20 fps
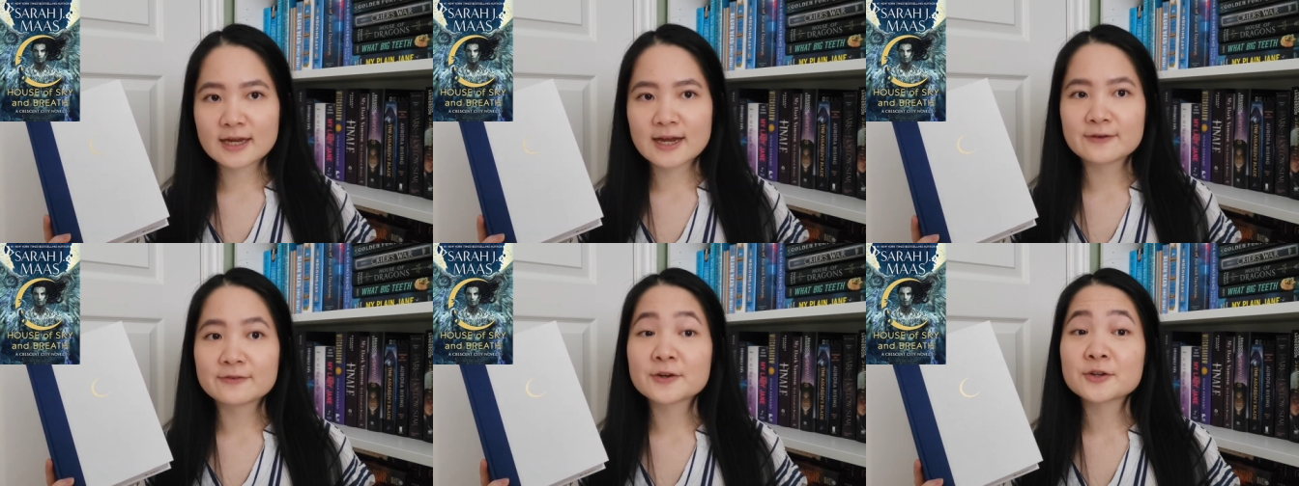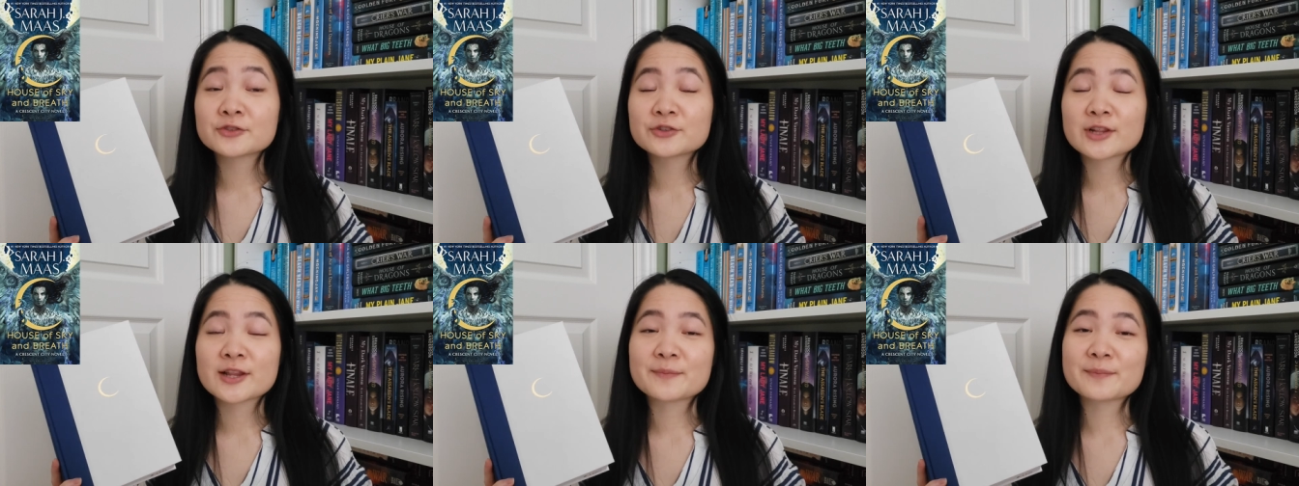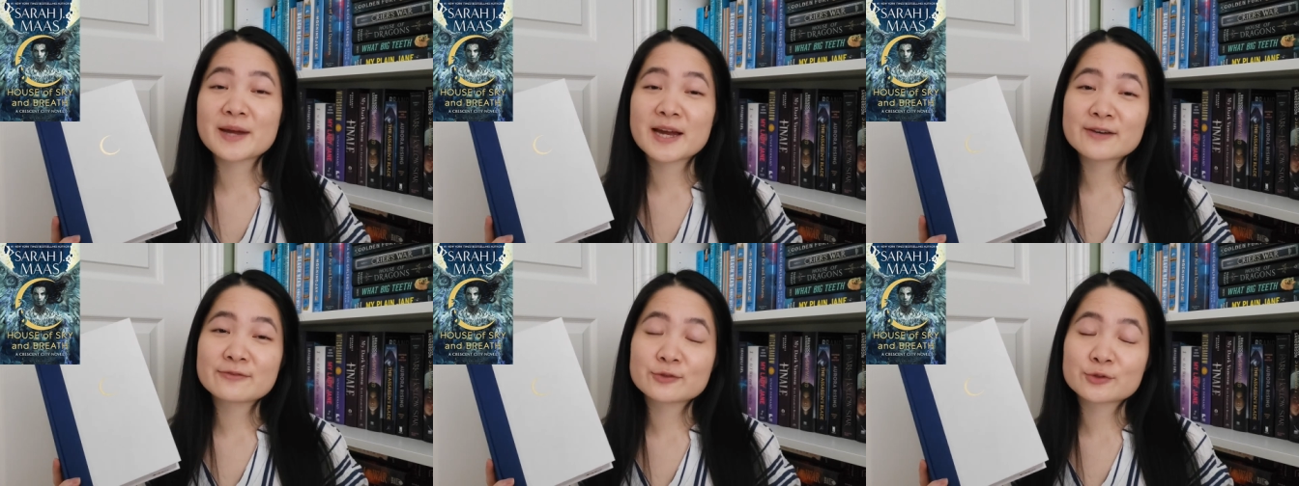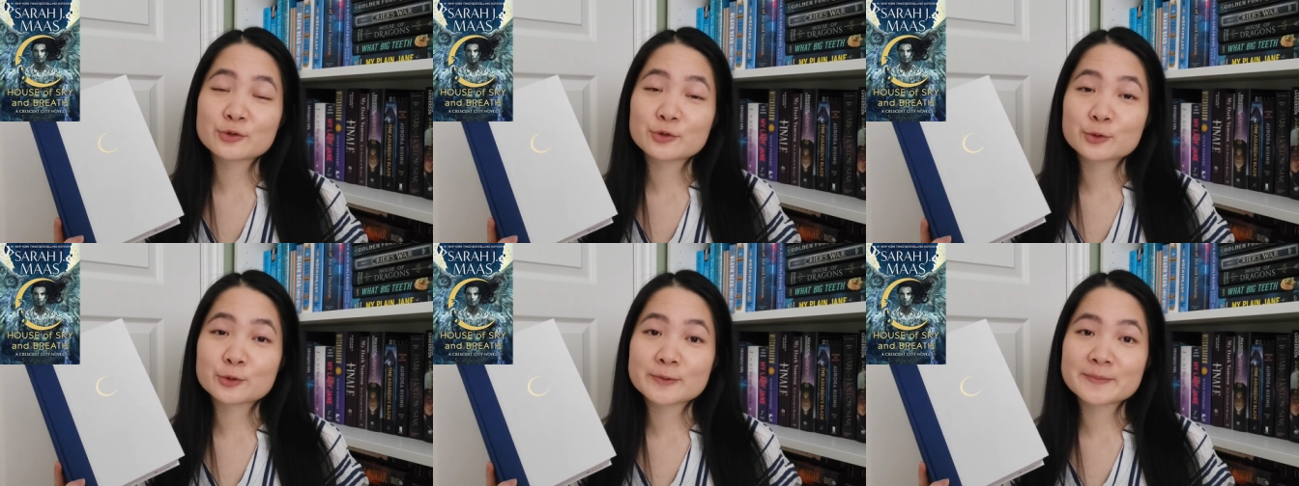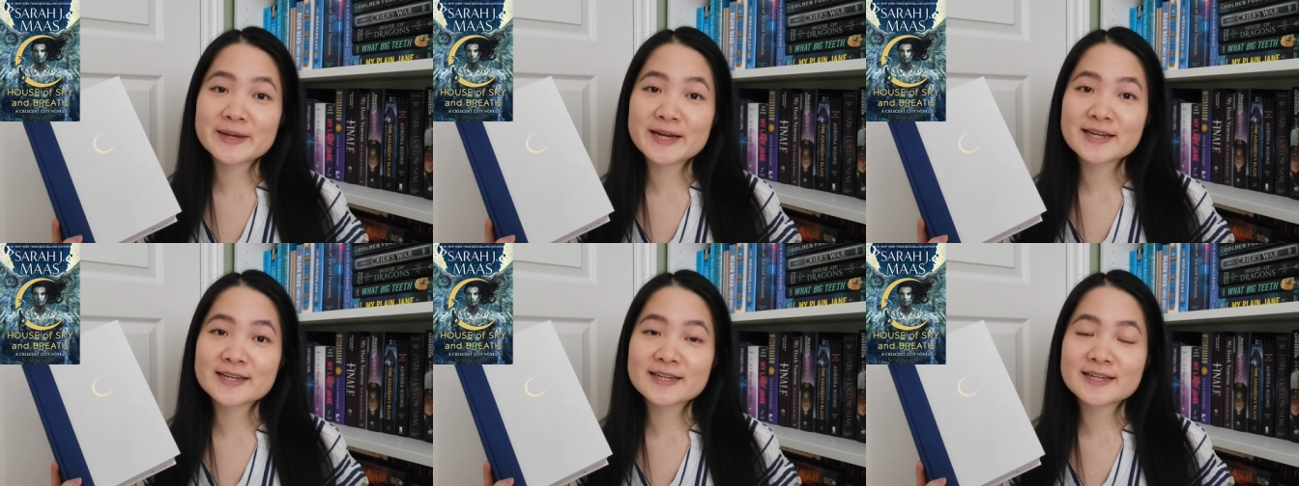I felt really bad for
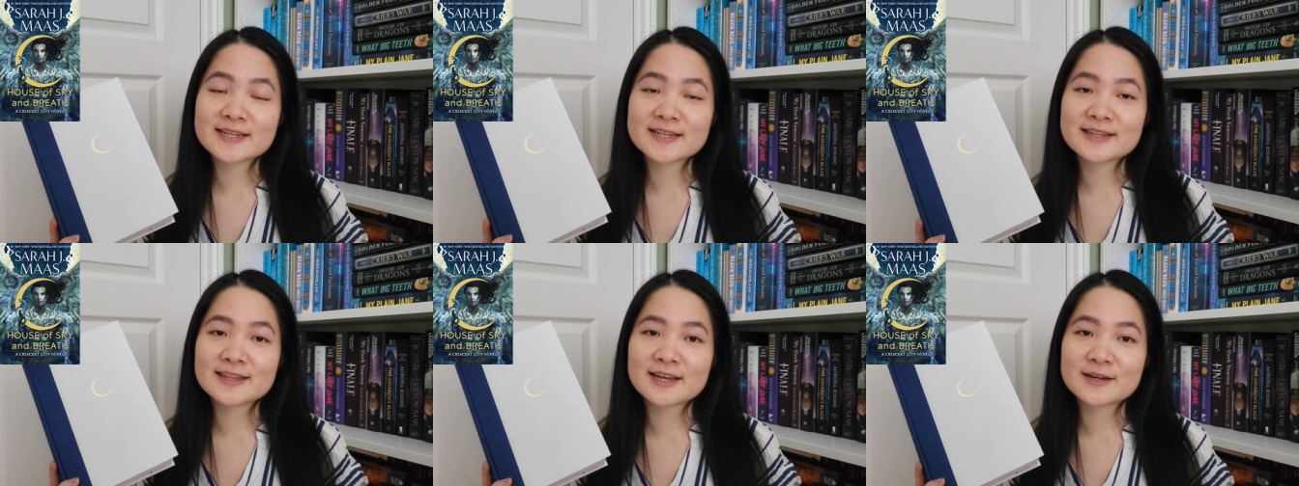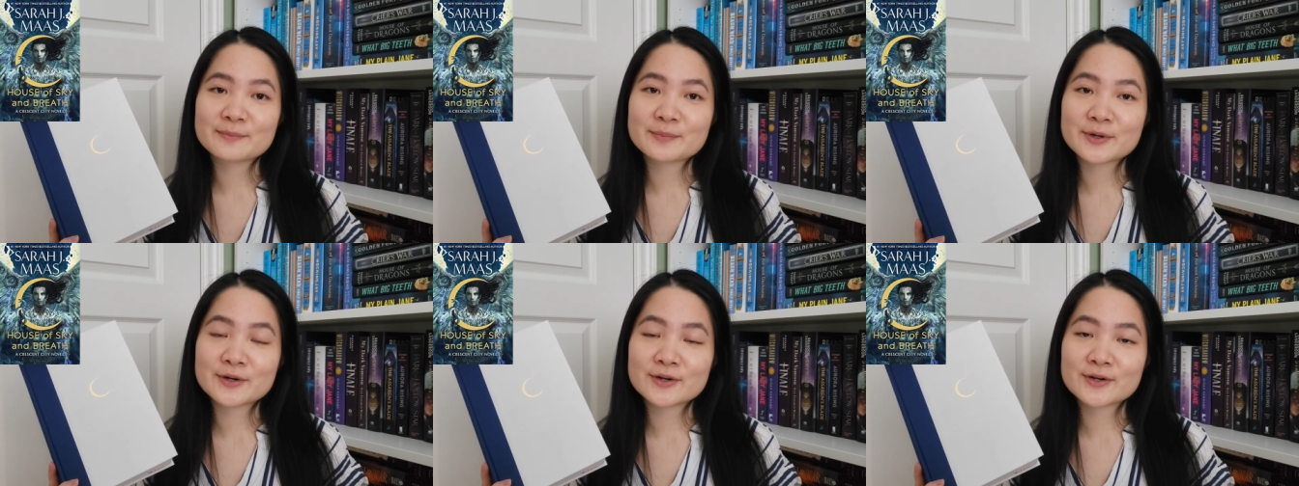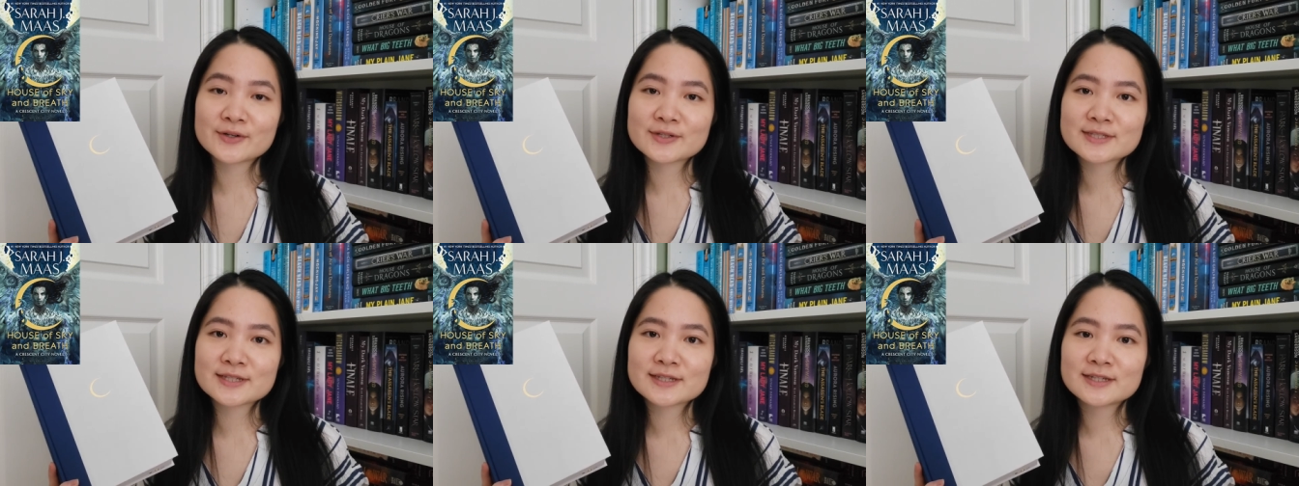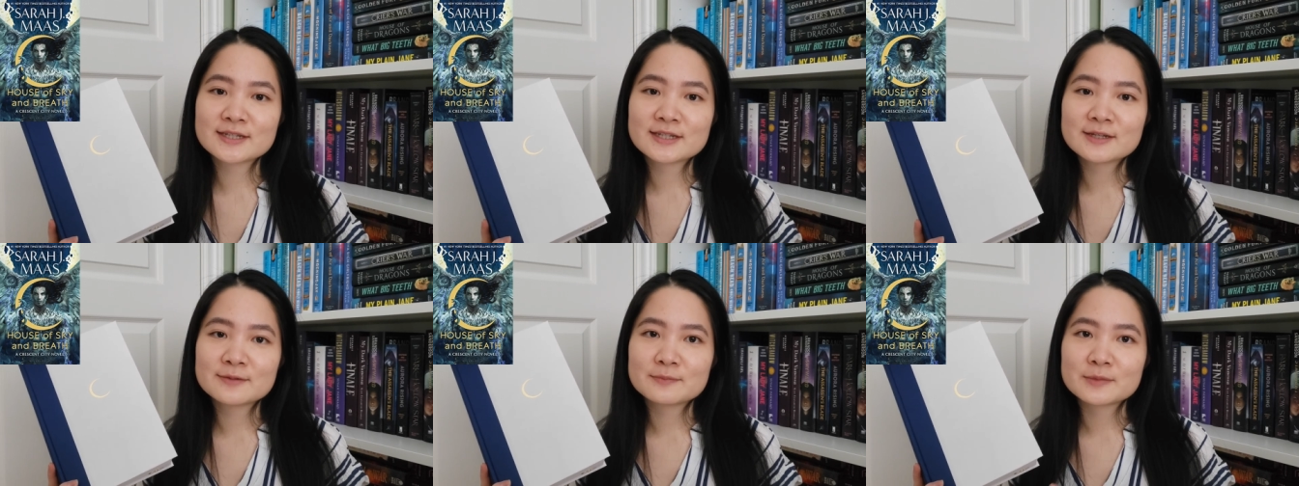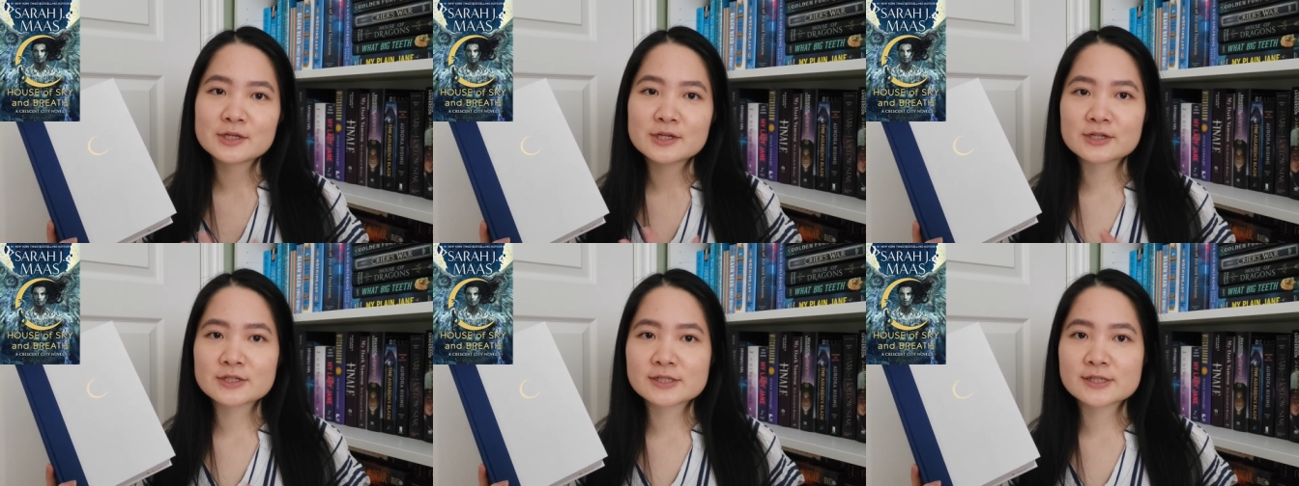Cormac in that part
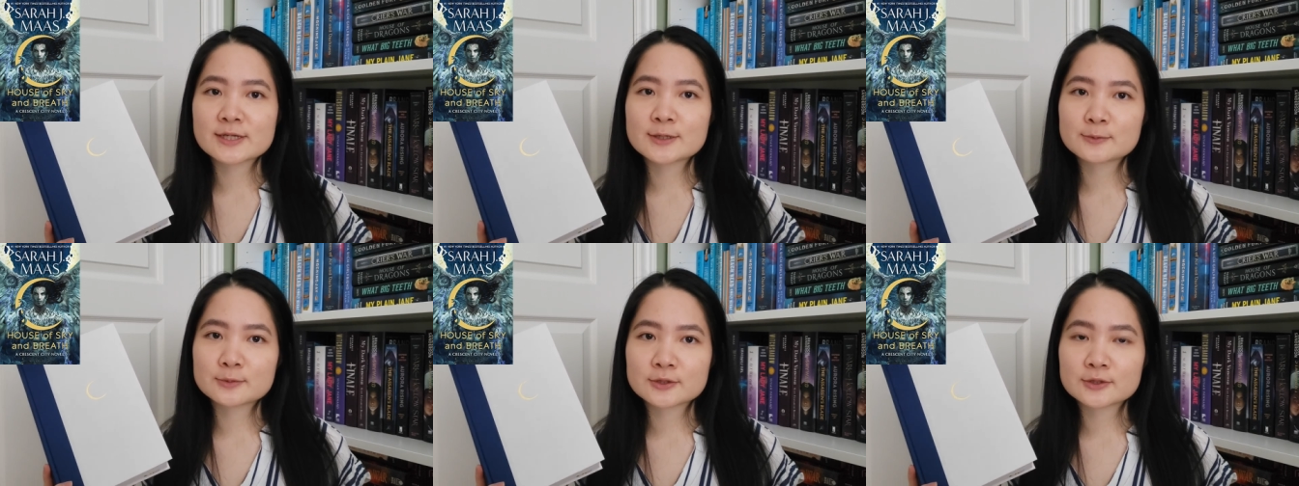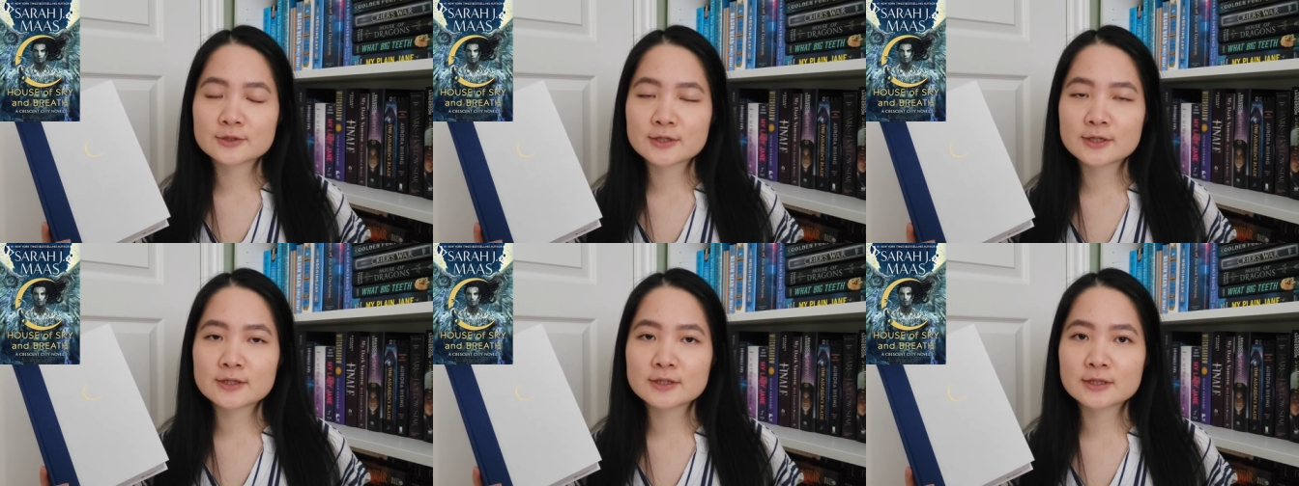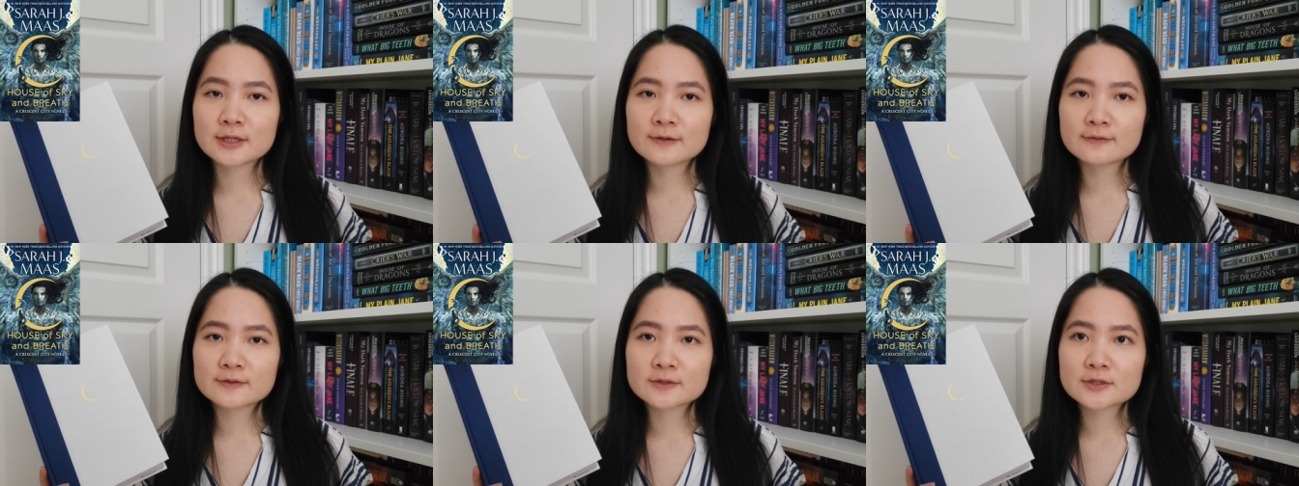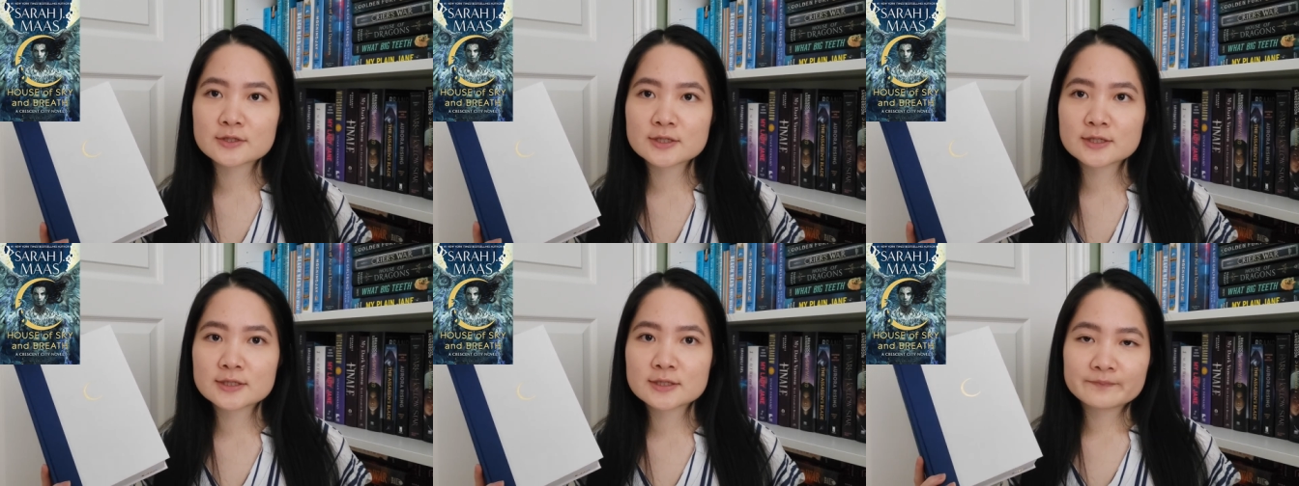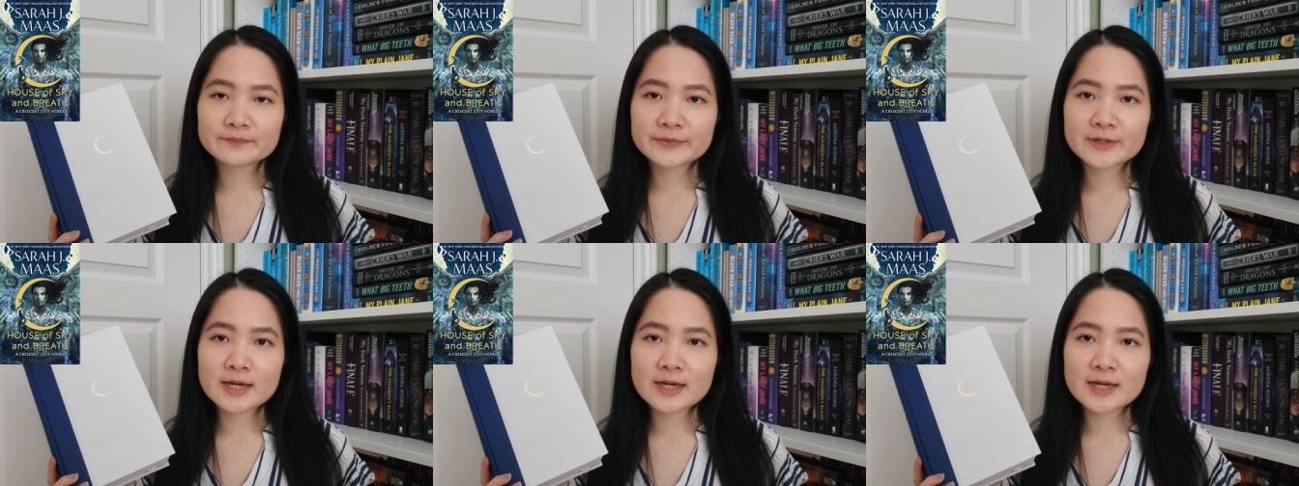because they were uh, lovers.